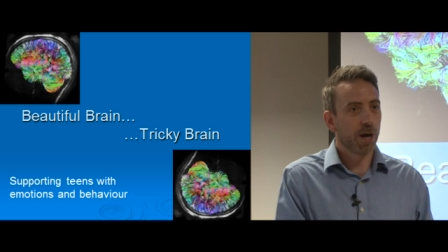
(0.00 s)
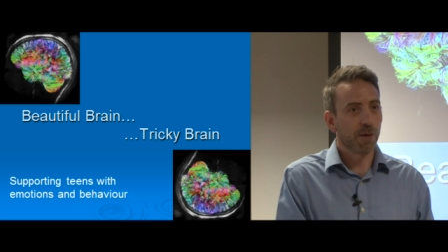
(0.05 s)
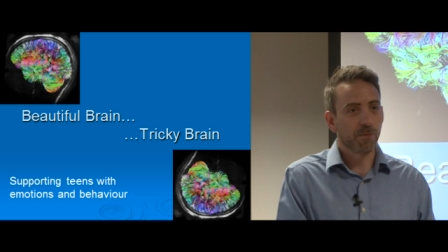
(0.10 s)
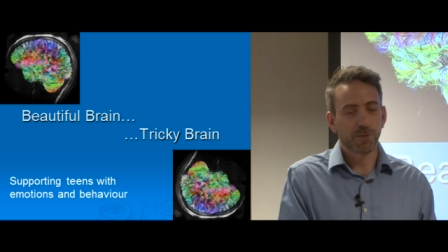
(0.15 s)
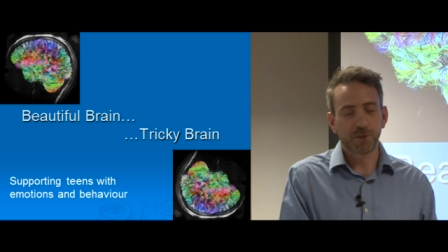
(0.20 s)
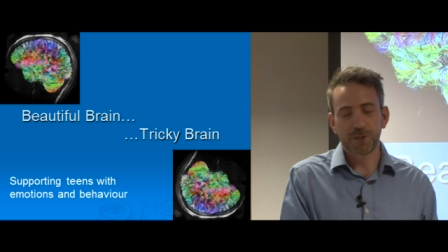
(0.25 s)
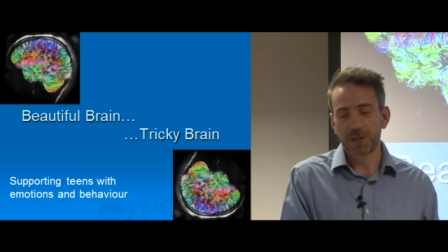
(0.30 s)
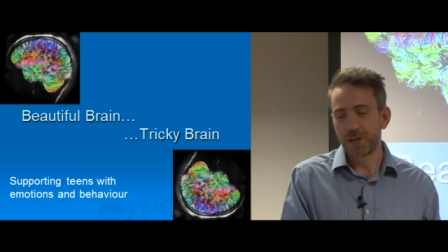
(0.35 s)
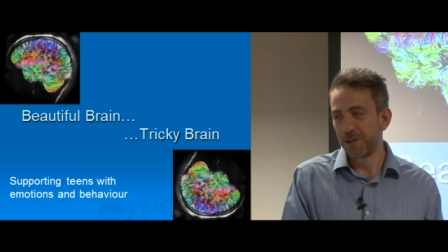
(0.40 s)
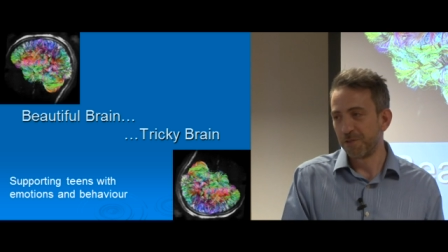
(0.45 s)

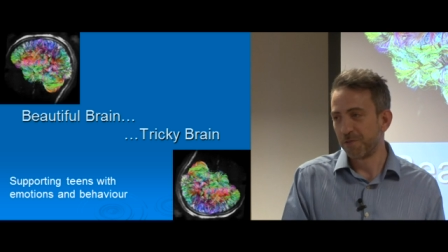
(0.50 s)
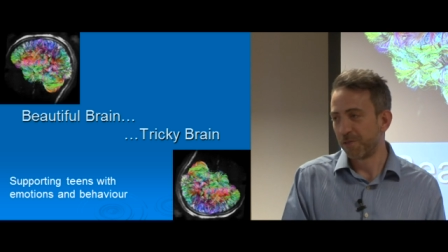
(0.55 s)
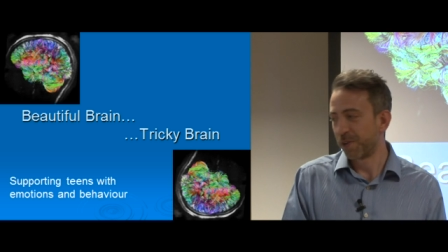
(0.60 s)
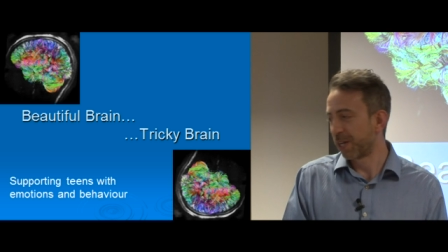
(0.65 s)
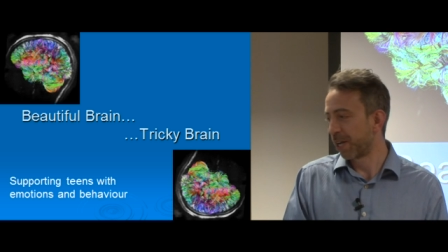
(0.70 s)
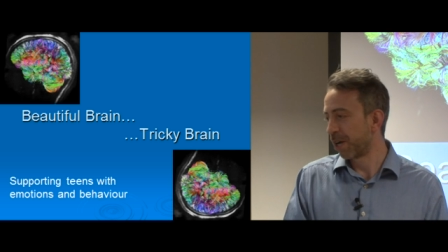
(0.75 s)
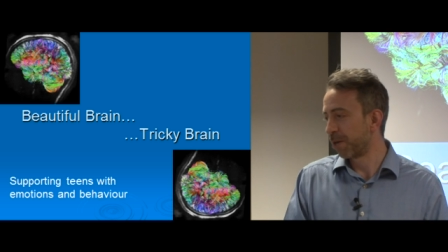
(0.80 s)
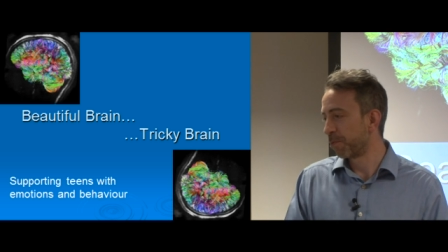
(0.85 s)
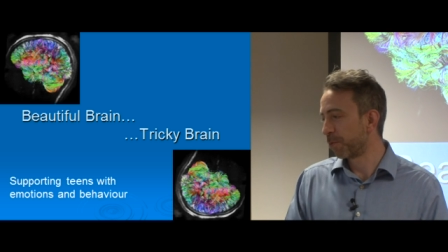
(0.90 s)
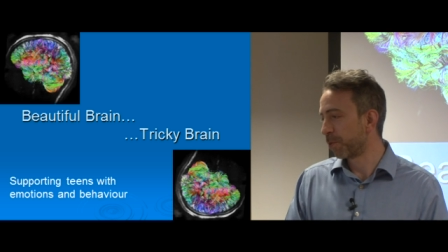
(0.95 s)
So hopefully
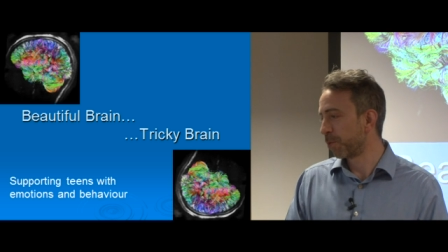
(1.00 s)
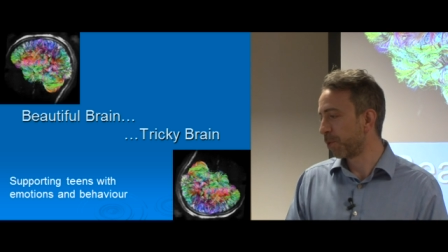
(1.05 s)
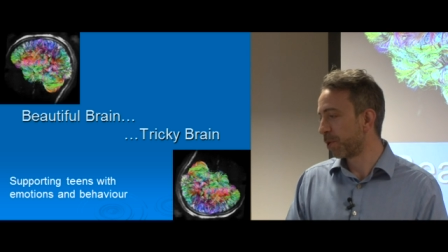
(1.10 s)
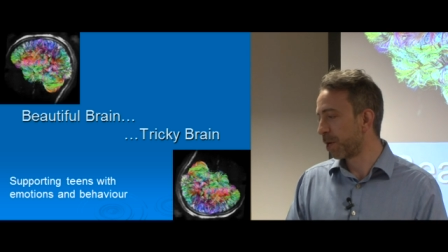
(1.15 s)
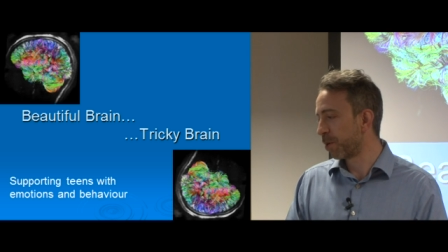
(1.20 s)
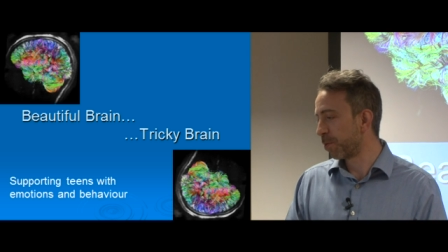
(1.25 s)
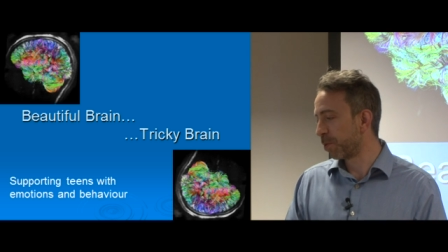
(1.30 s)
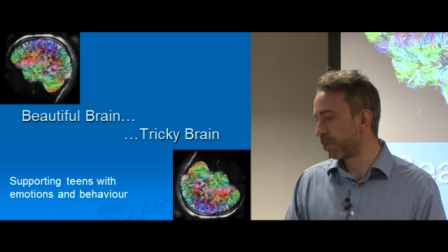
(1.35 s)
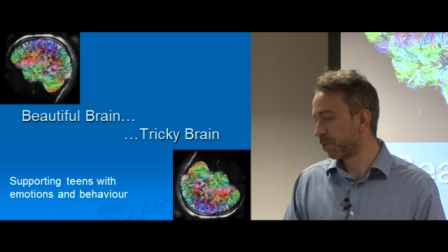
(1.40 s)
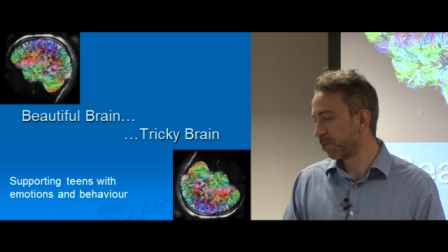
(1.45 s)
we'll come
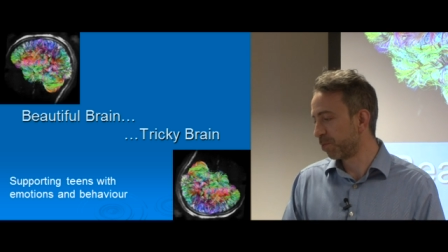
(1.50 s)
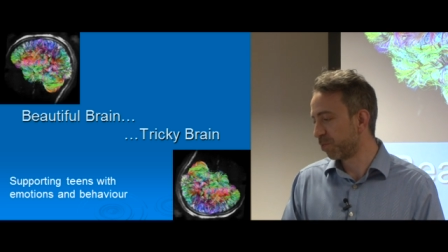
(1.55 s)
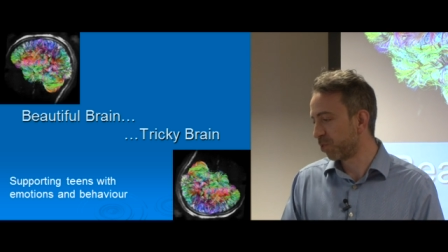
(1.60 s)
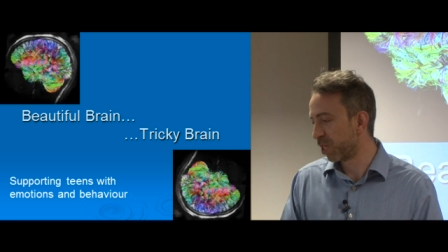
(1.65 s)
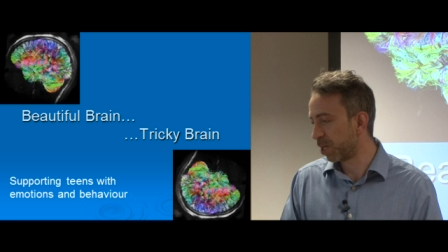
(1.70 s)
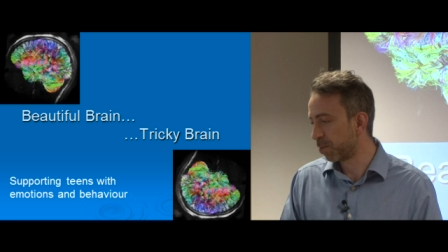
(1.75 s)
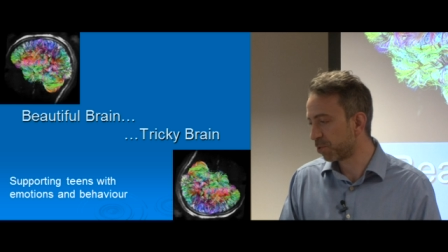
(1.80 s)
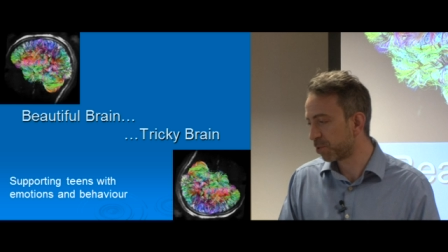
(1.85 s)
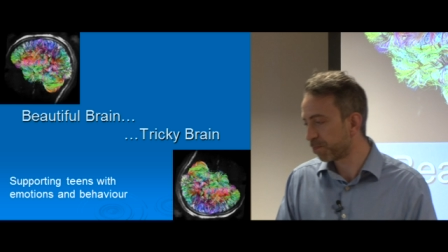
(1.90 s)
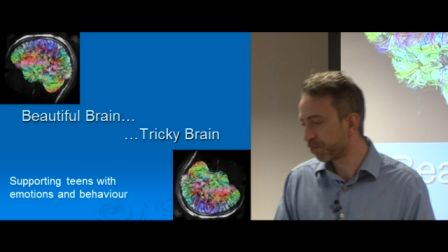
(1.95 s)
up with some
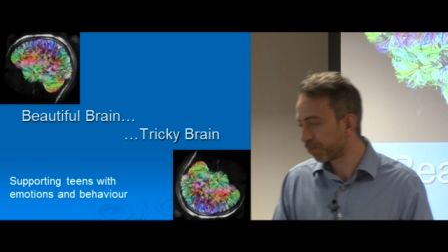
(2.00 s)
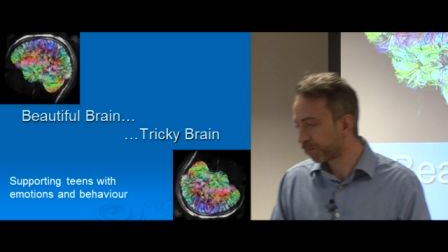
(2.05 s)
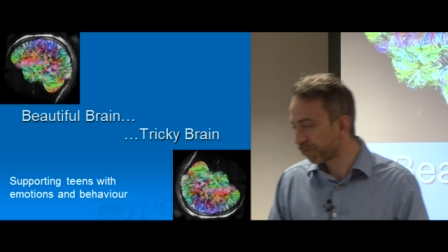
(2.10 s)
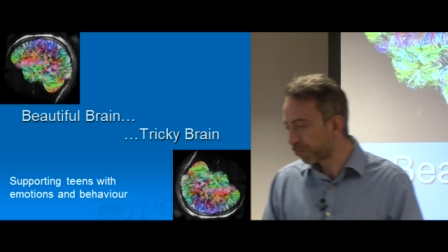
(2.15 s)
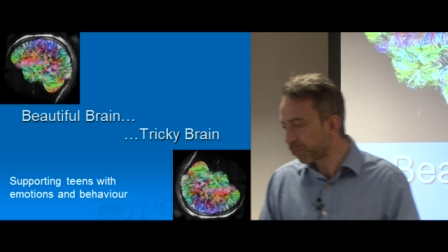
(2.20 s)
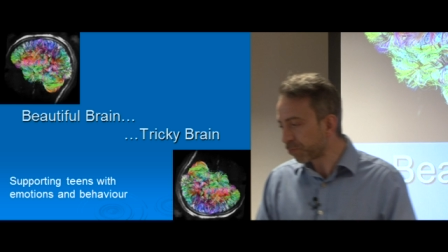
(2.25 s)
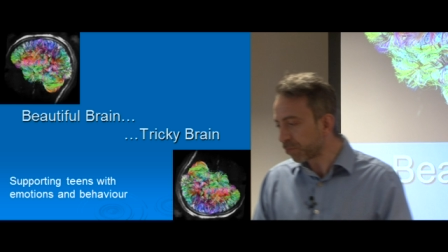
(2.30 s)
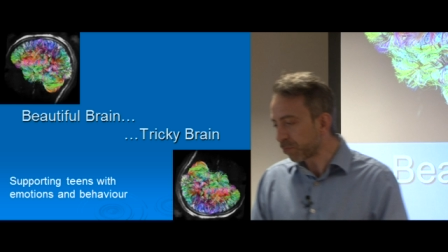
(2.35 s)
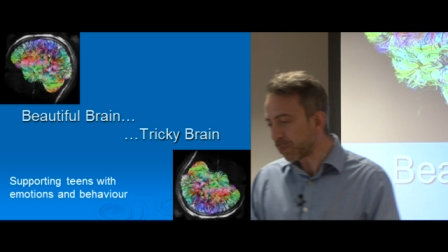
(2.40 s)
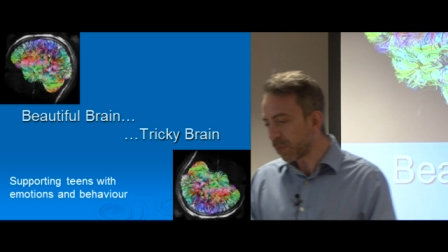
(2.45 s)
tips
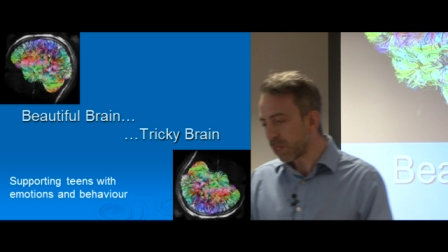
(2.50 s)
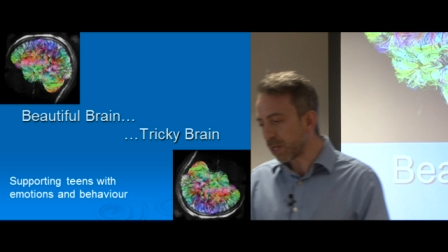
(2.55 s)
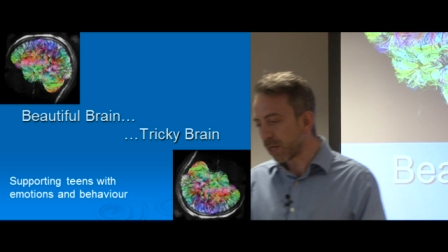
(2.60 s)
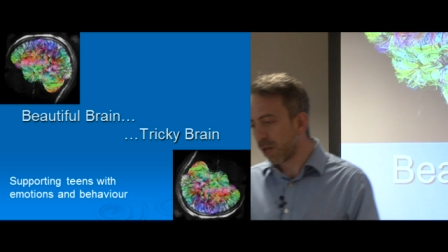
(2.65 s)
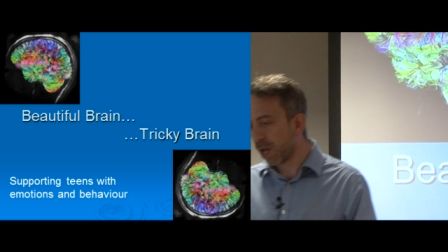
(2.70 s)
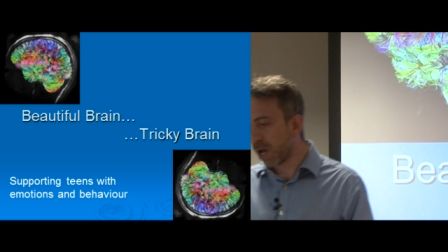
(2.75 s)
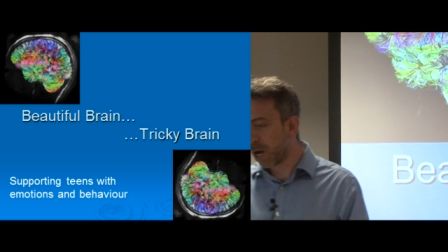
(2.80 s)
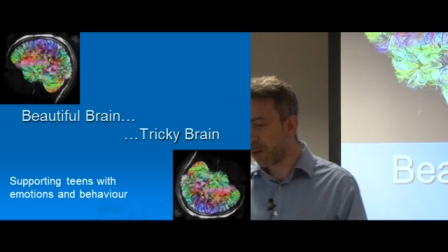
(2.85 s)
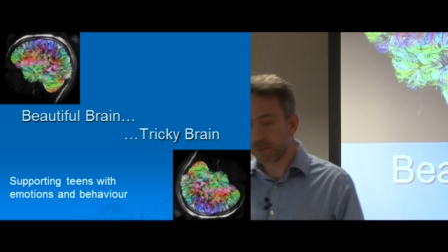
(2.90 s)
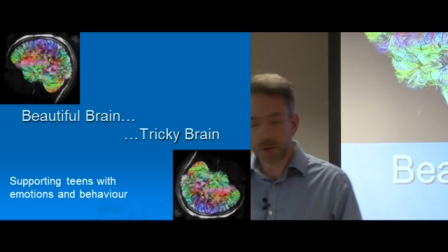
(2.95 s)

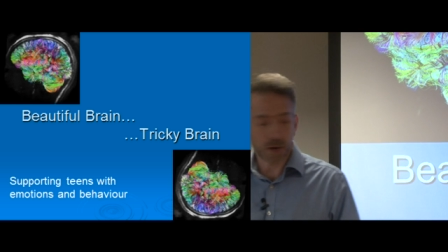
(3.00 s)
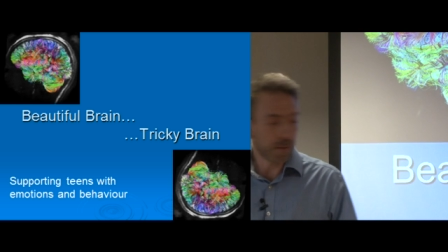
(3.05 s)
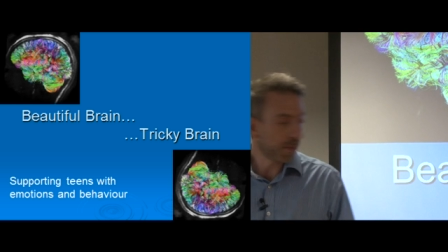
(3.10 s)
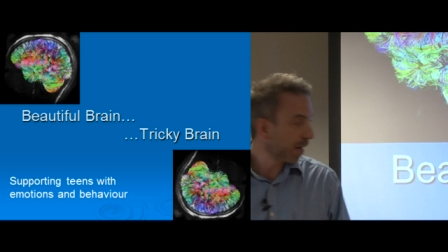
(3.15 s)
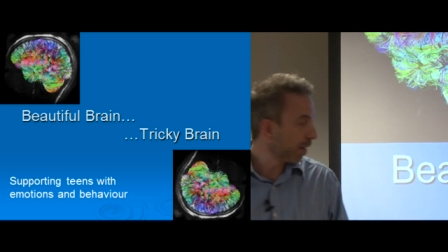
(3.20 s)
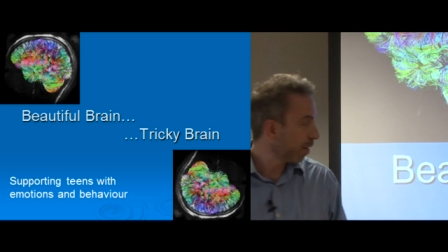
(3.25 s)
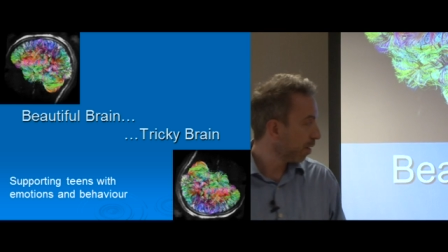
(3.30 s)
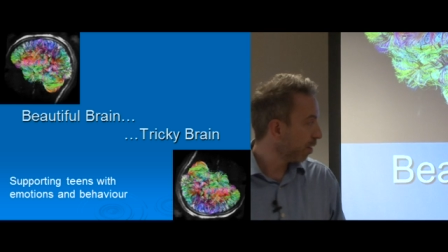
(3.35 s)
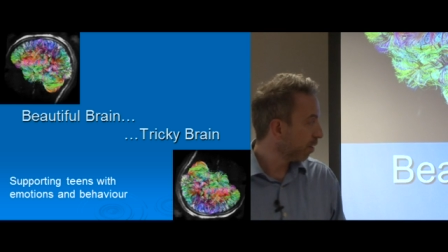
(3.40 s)
about